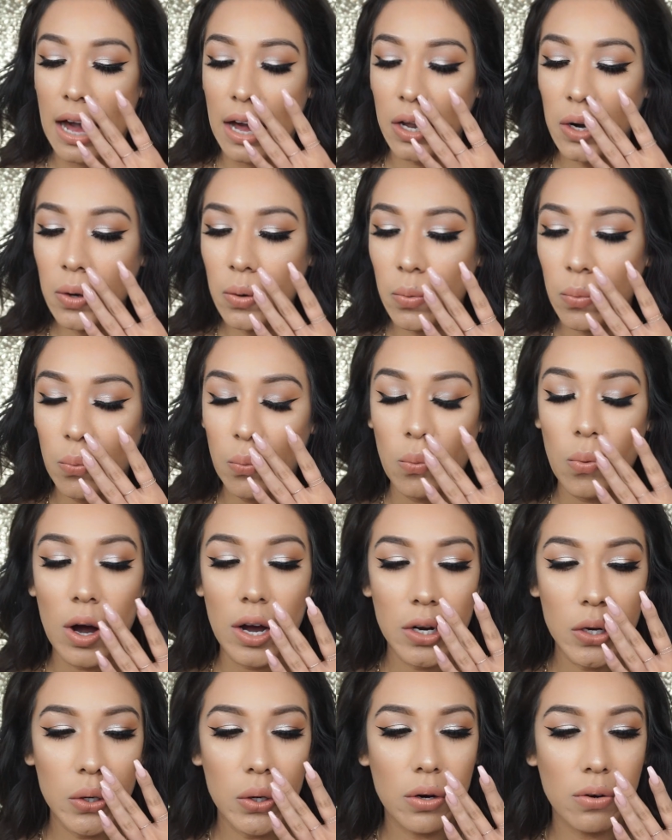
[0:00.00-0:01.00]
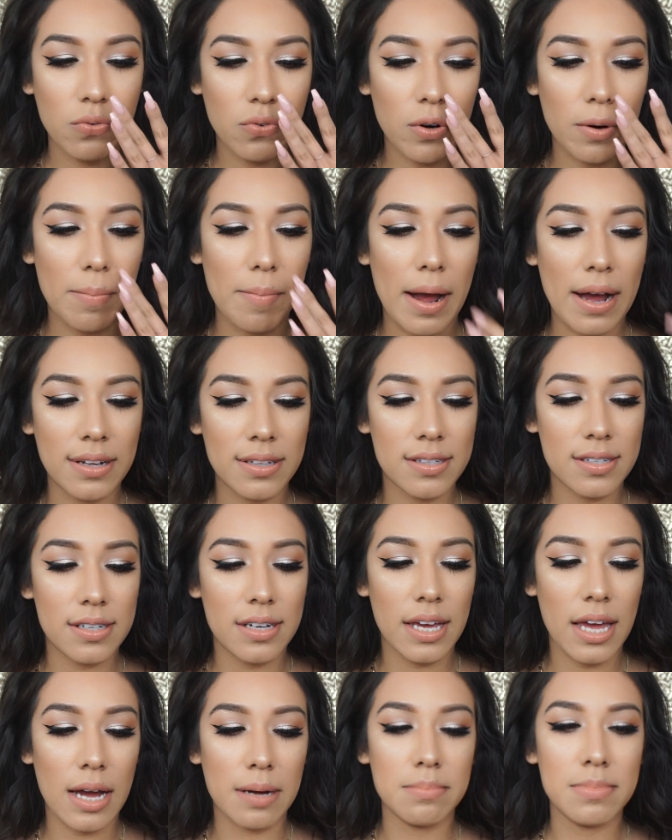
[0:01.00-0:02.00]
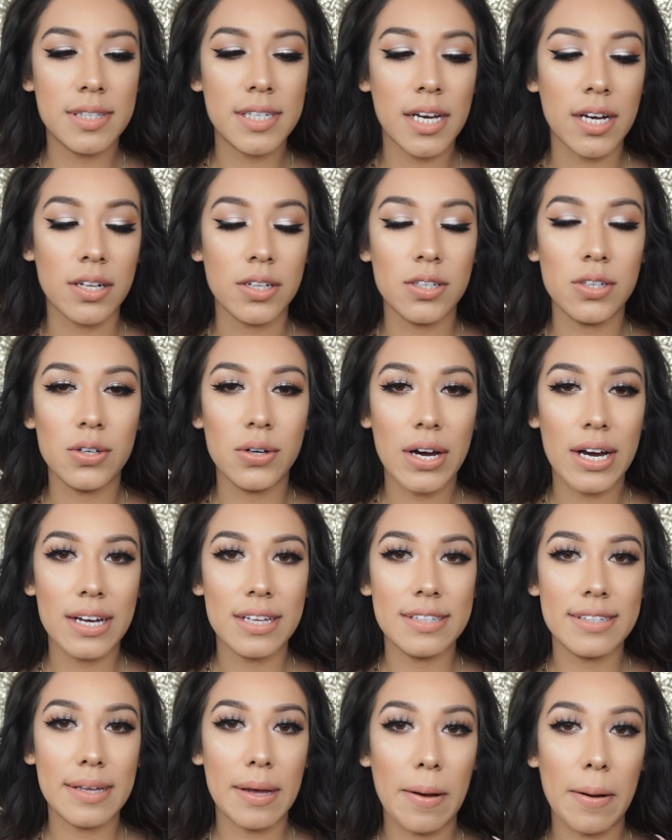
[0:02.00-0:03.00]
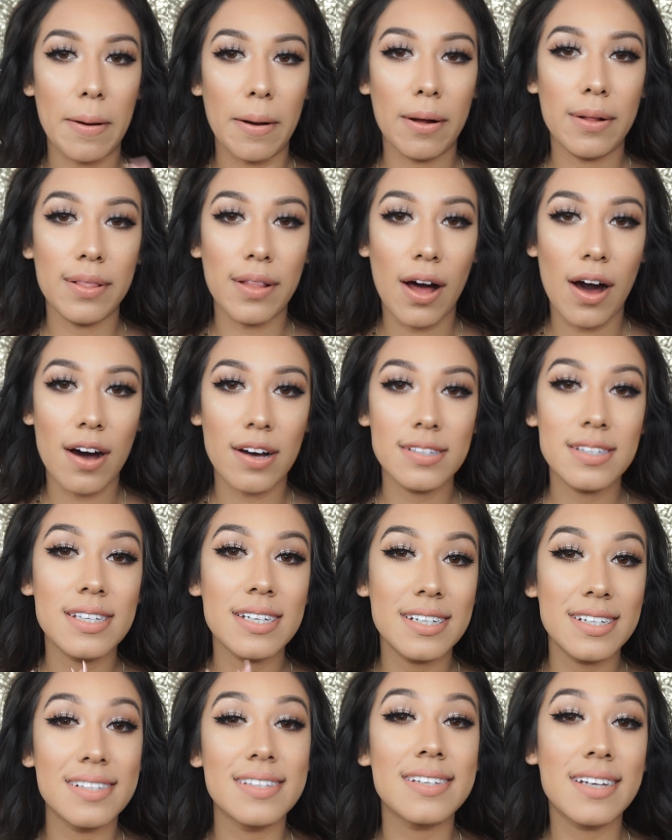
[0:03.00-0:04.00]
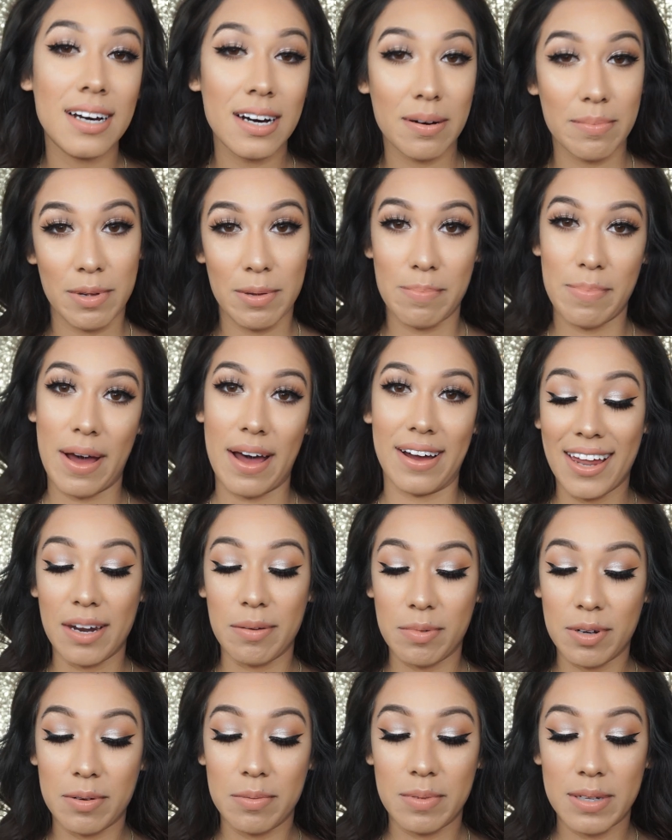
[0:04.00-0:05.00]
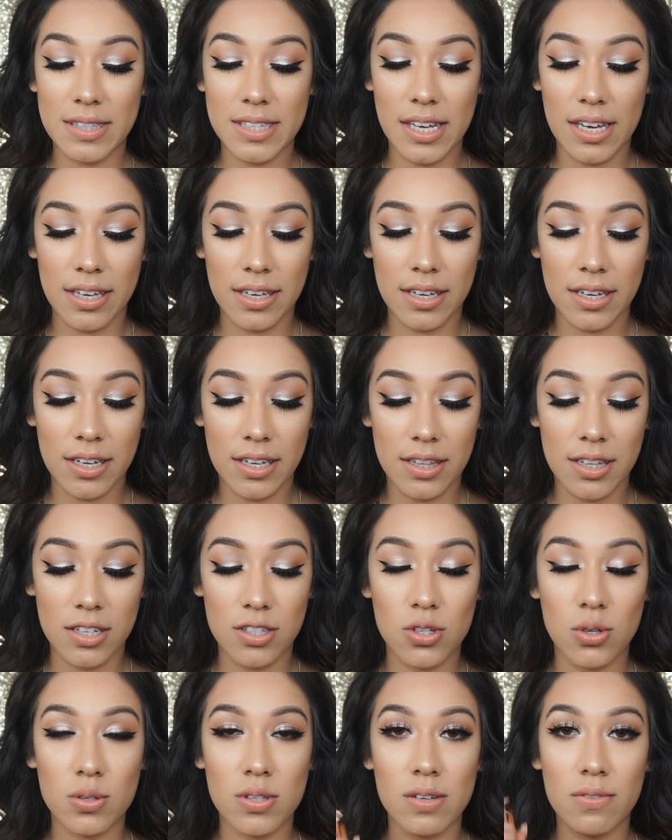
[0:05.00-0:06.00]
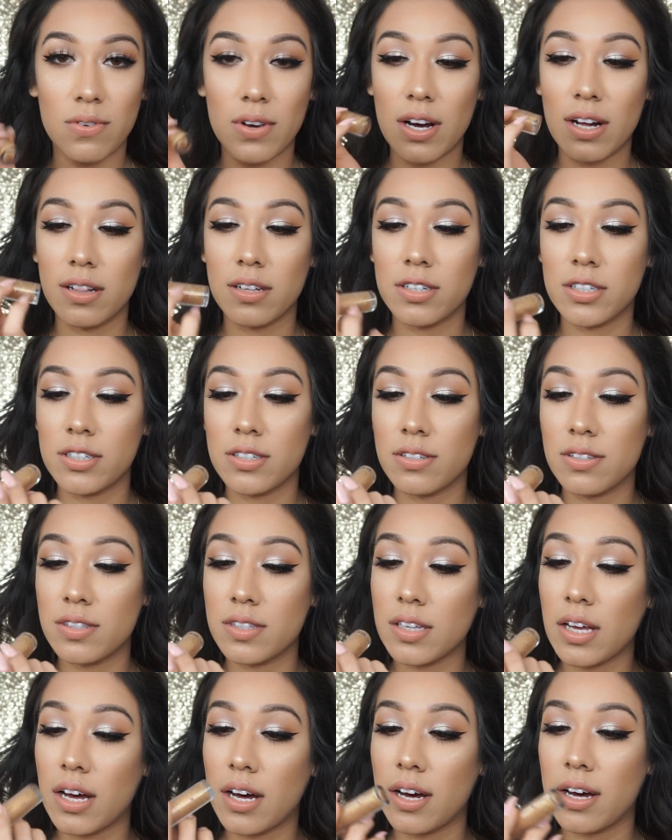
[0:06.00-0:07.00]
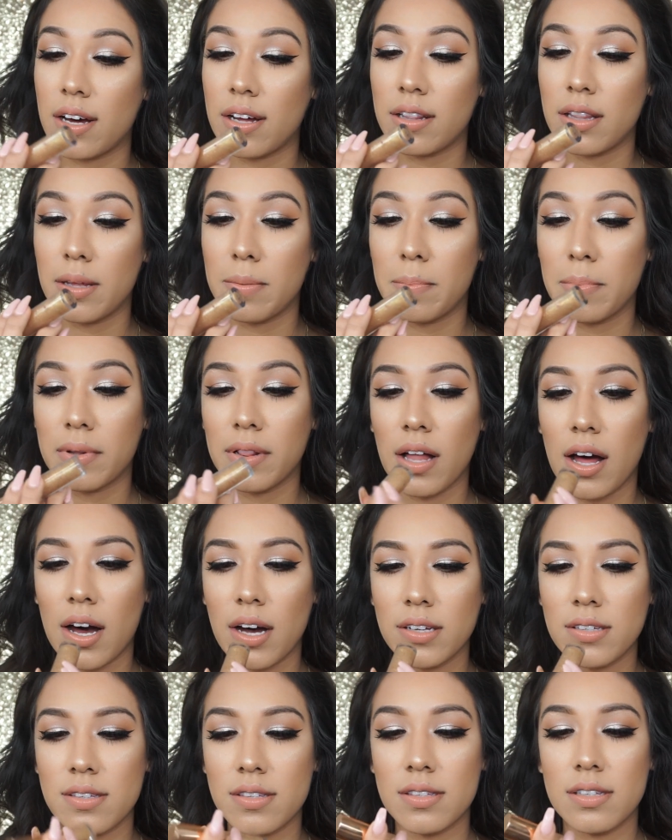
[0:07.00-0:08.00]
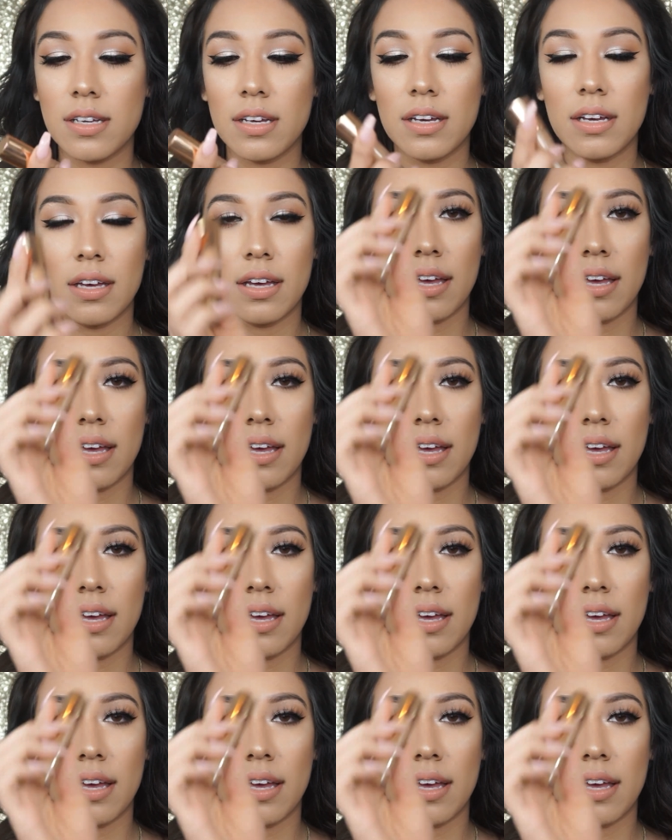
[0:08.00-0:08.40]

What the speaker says: I don't want to go for matte today. I'm telling you guys, gloss is coming back. And I'm going to be taking the Dose of Colors lip gloss.